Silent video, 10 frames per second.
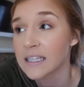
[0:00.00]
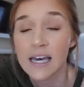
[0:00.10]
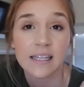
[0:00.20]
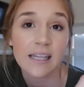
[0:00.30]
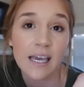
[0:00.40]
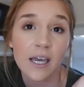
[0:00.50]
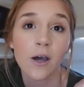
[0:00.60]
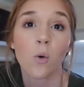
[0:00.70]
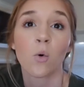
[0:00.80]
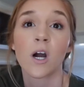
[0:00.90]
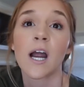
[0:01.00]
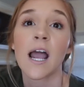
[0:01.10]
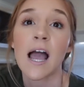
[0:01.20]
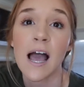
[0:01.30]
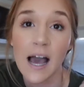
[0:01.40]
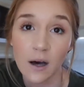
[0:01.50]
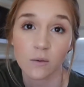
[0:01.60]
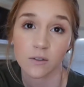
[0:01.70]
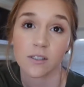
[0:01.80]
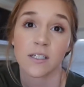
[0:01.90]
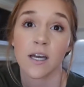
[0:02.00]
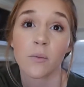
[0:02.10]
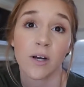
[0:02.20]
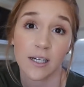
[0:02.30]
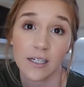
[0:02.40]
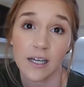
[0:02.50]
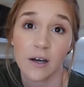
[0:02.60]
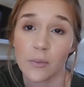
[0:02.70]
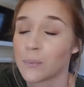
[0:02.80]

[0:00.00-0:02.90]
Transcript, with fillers: Like they were out and ready to go.